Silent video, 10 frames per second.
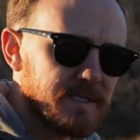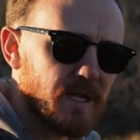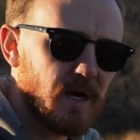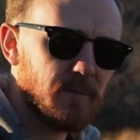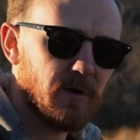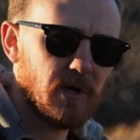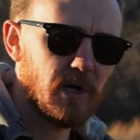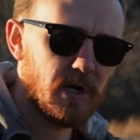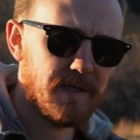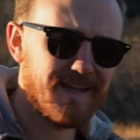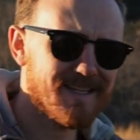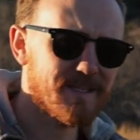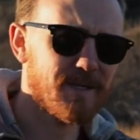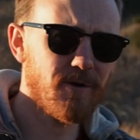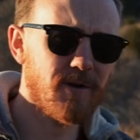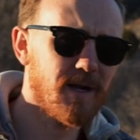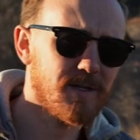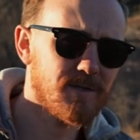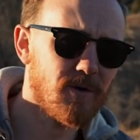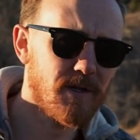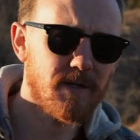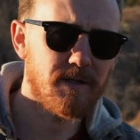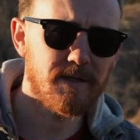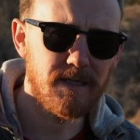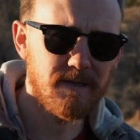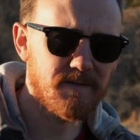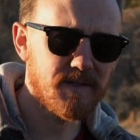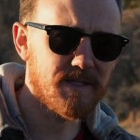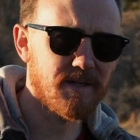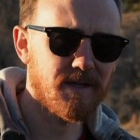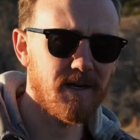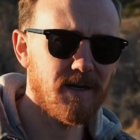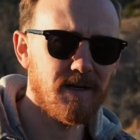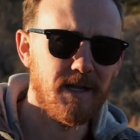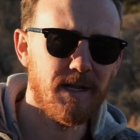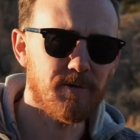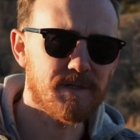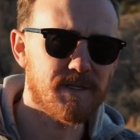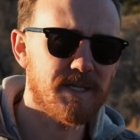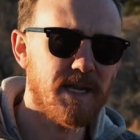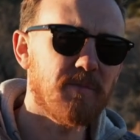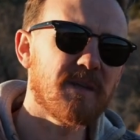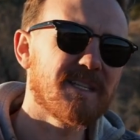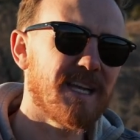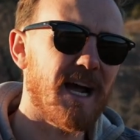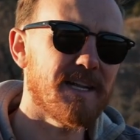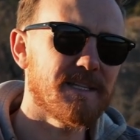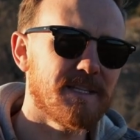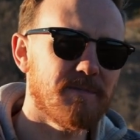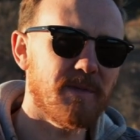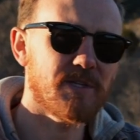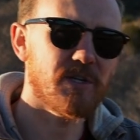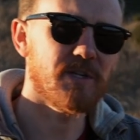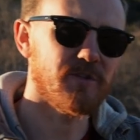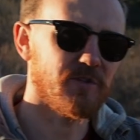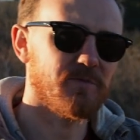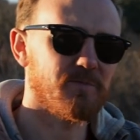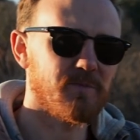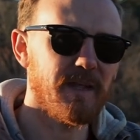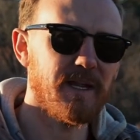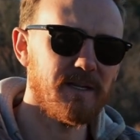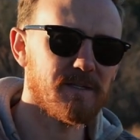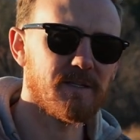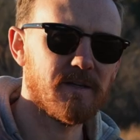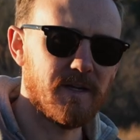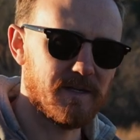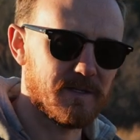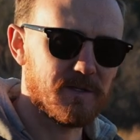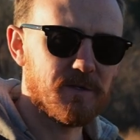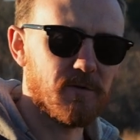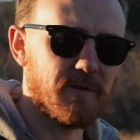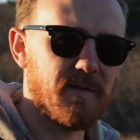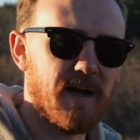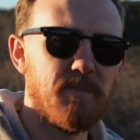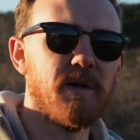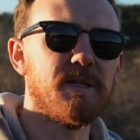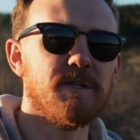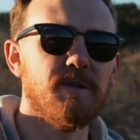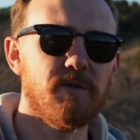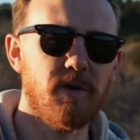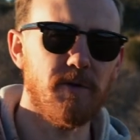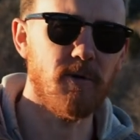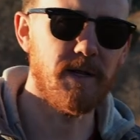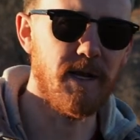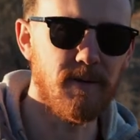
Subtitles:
a stock motor? Yes, no, kind of, sort of. It fits in there. It was the same size and dimension and things as a 225, but it's a 231 now.